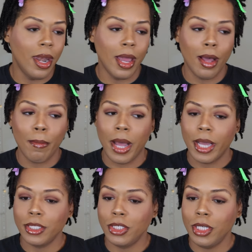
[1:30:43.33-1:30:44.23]
Now
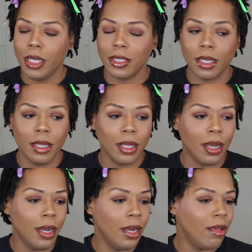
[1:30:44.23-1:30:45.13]
my cheeks look
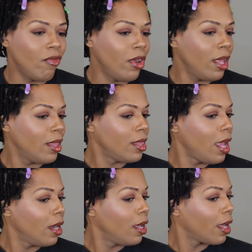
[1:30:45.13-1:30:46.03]
lifted,
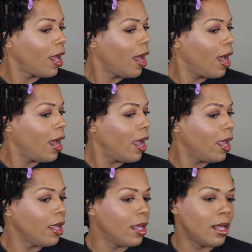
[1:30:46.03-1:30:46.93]
they look high.